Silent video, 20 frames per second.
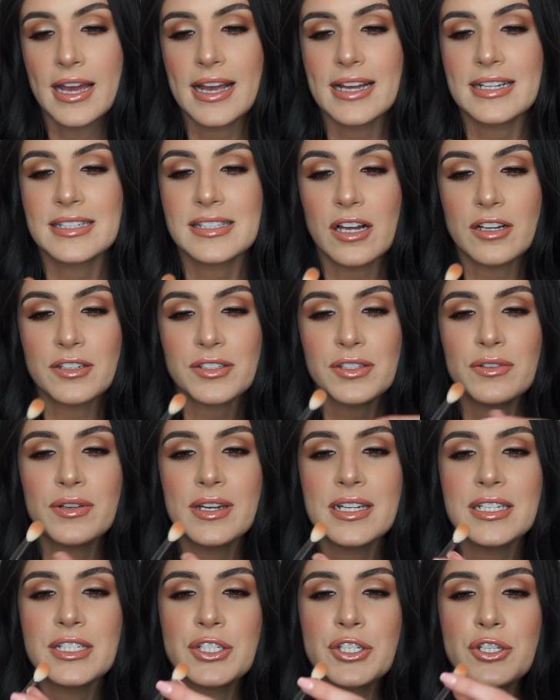It's also
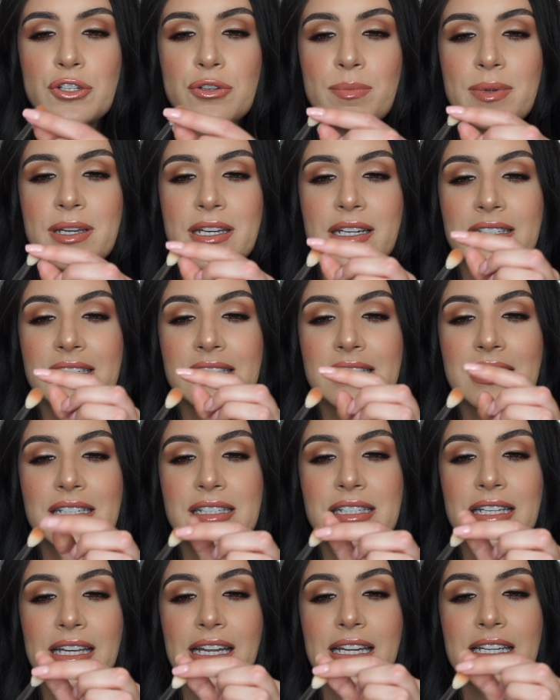nice too because
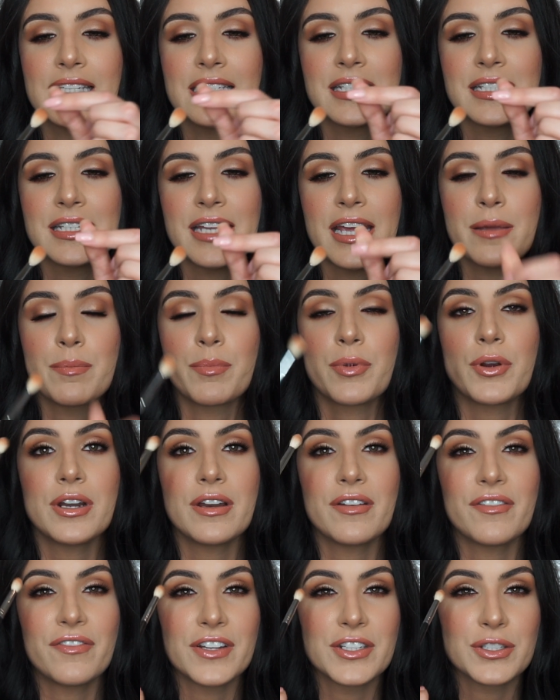since it is tapered,
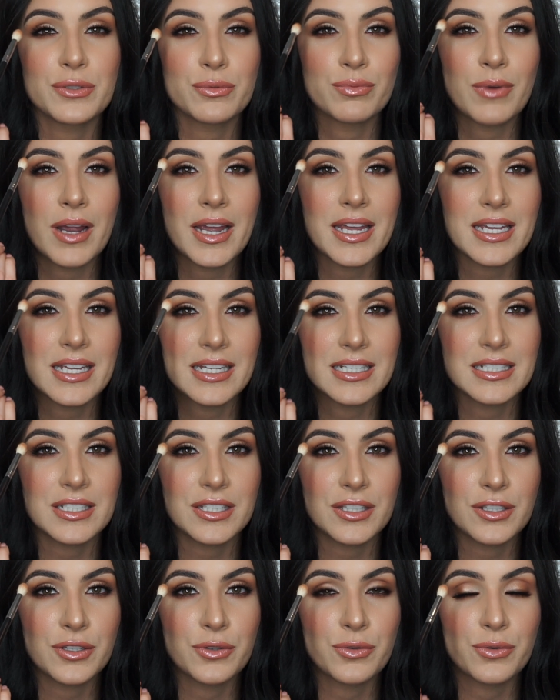it fits right
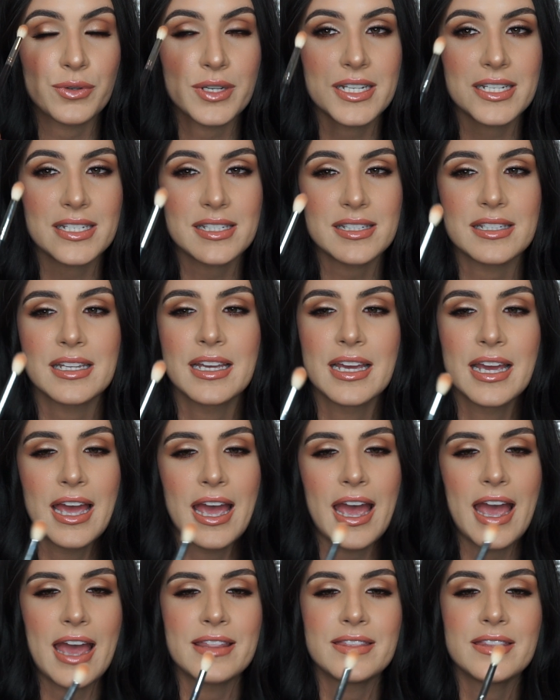into the crease,
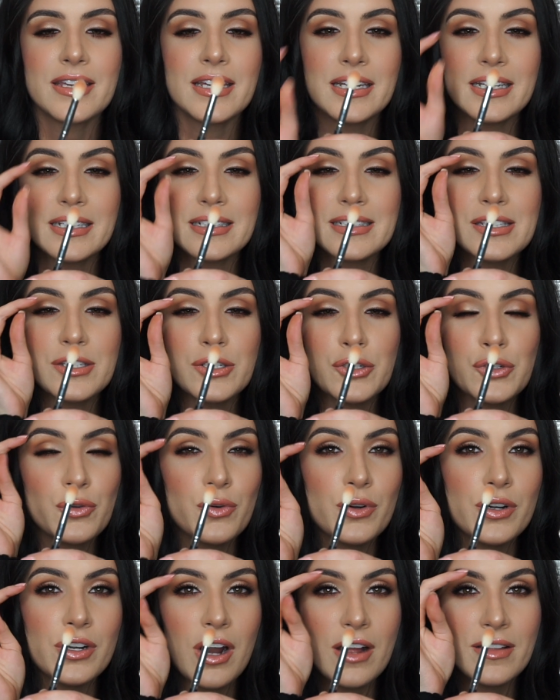and then it's
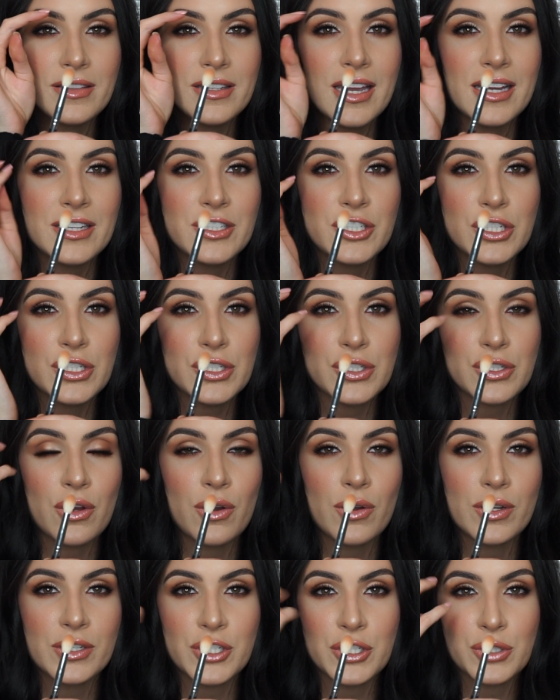shorter on the edges,
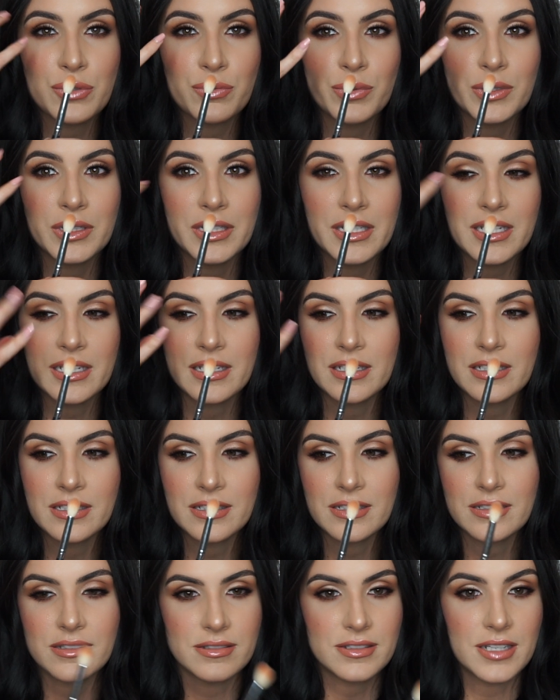so it just
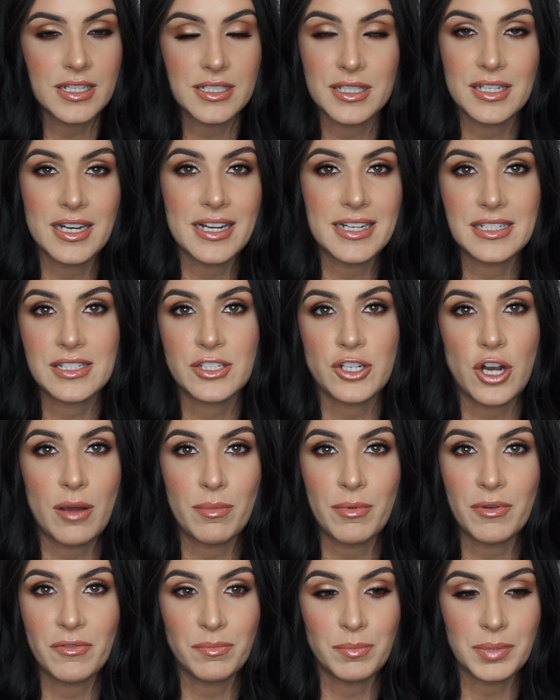really does a nice
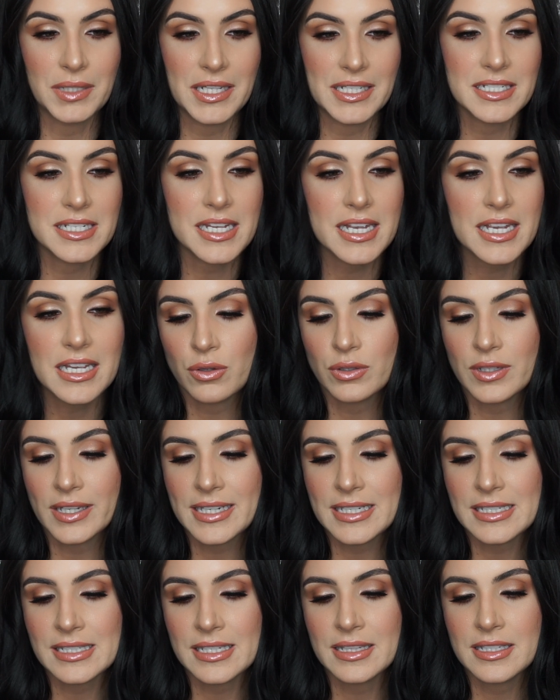job of blending. But like
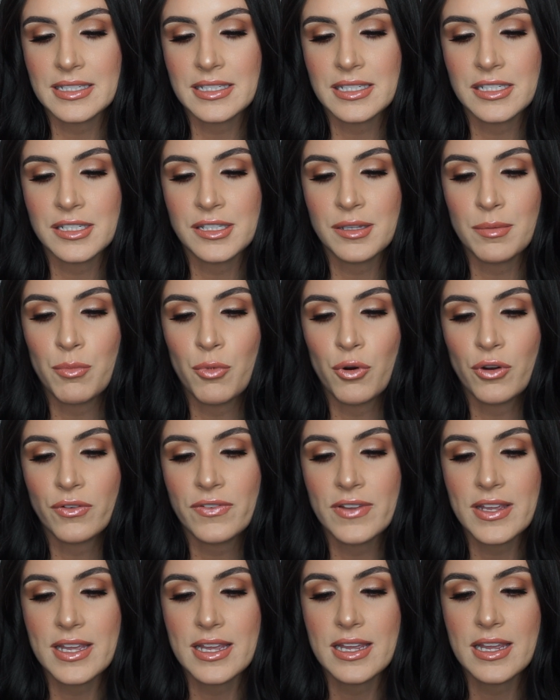I said, this is the
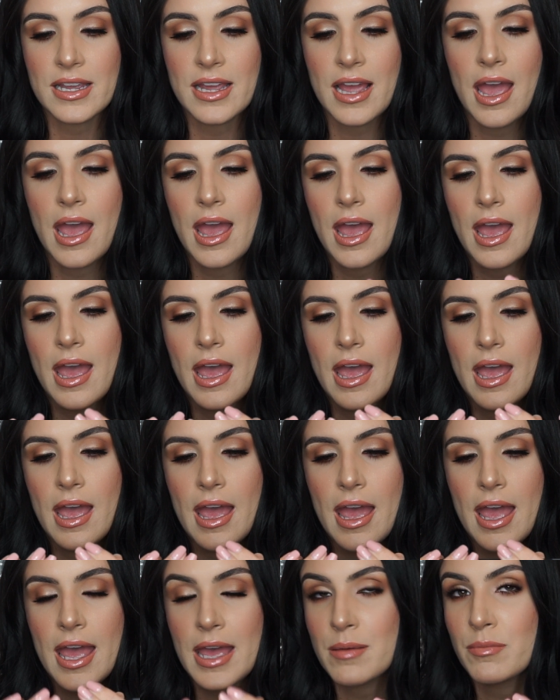Morphe
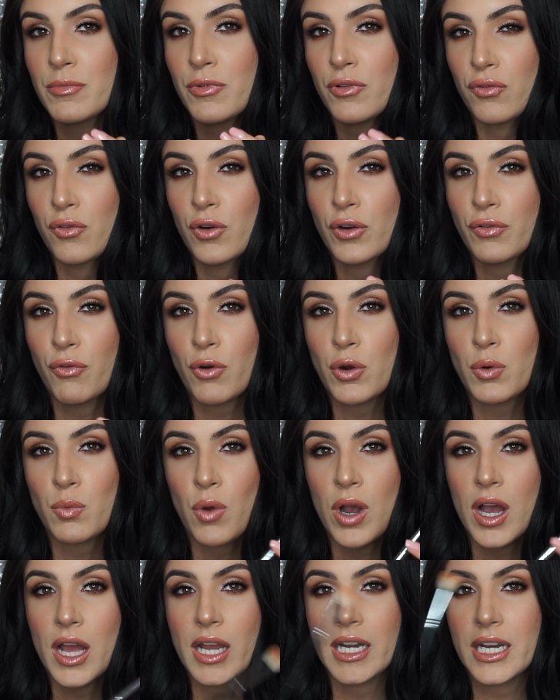
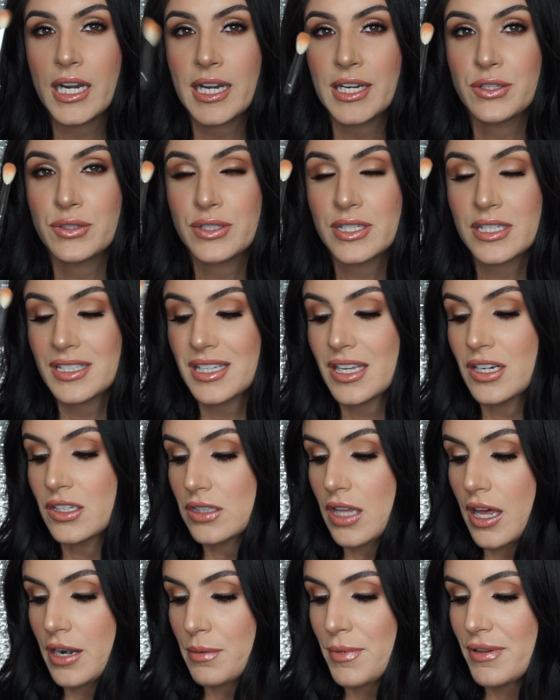M441, and I use this in a
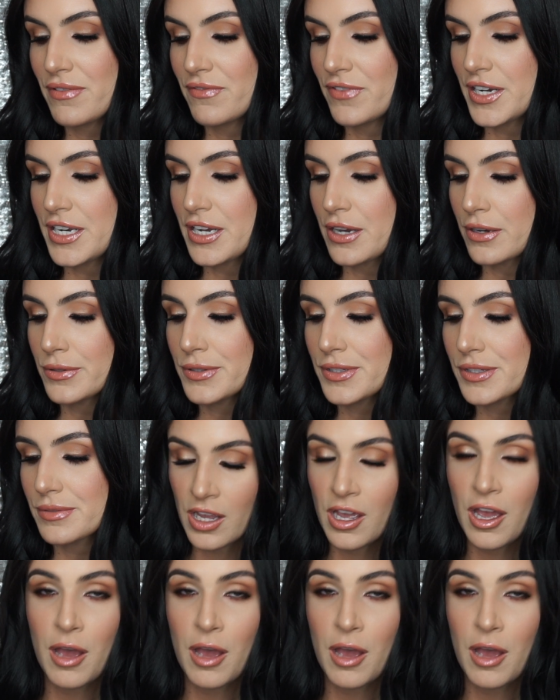lot of my videos.